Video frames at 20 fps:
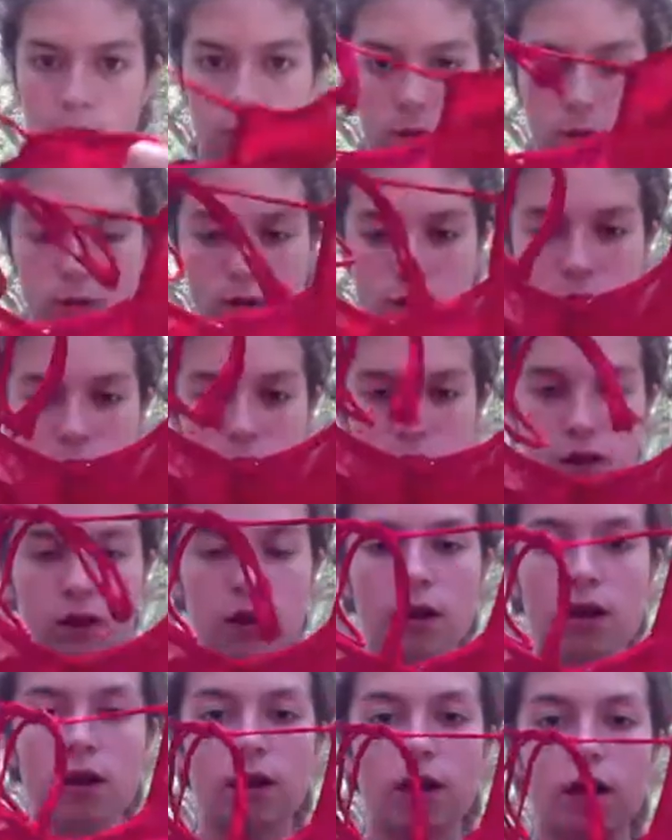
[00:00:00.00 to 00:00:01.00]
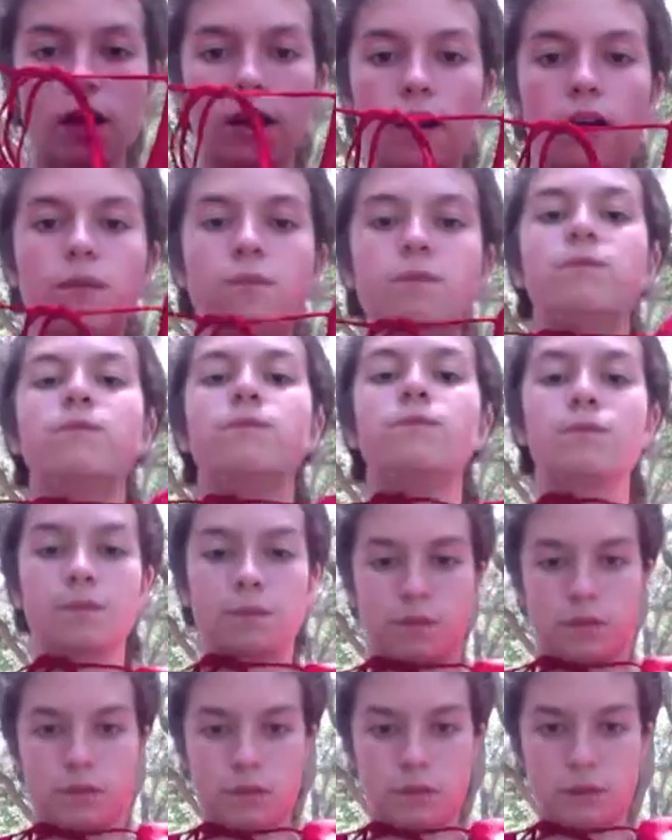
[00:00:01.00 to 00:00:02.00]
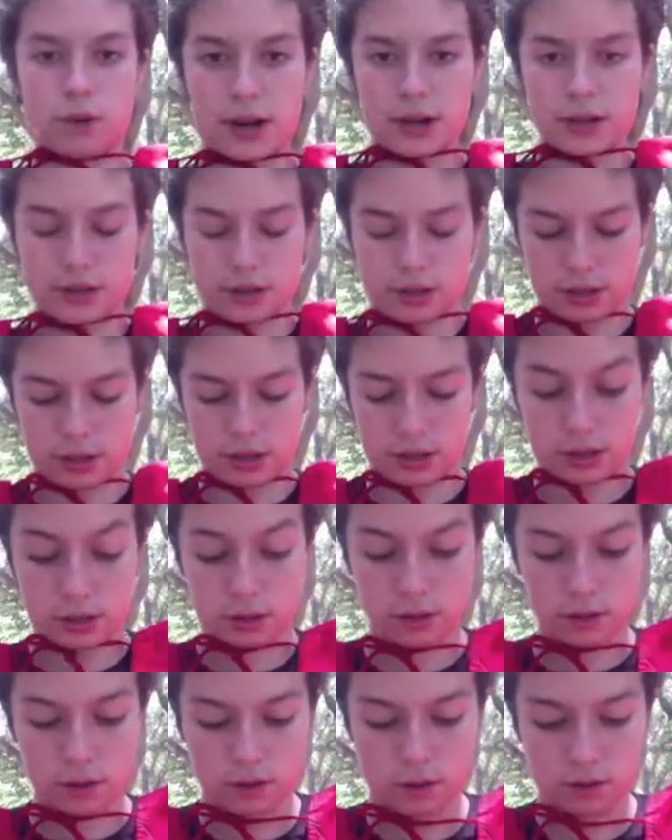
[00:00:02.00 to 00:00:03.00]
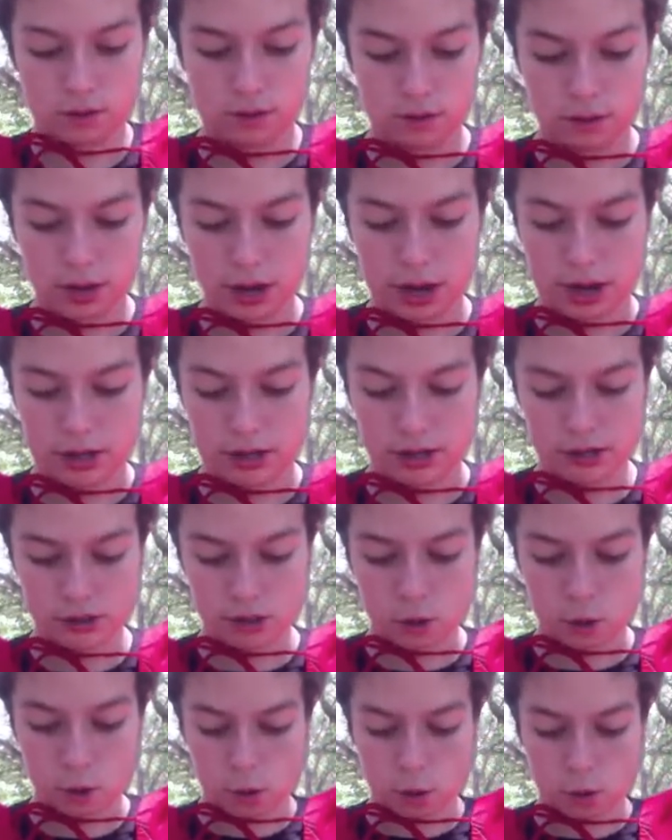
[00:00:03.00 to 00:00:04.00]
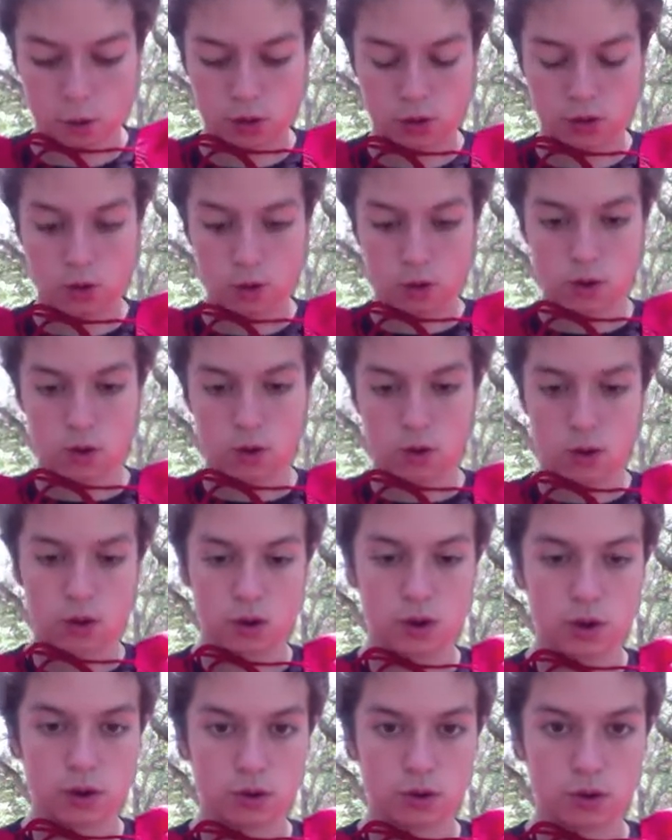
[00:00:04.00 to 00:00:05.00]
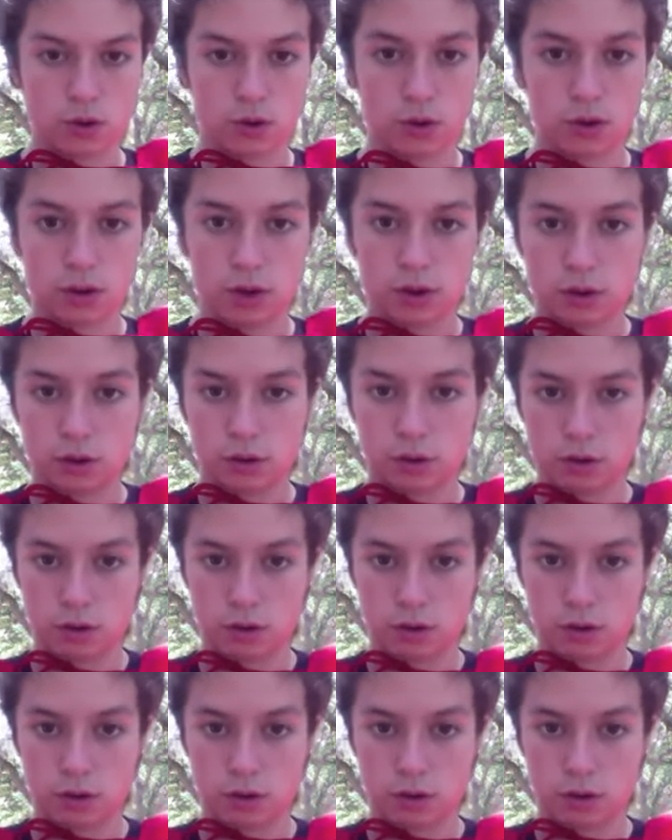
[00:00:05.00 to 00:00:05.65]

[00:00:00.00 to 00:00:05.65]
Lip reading: Hold on. Right here, I sewed a good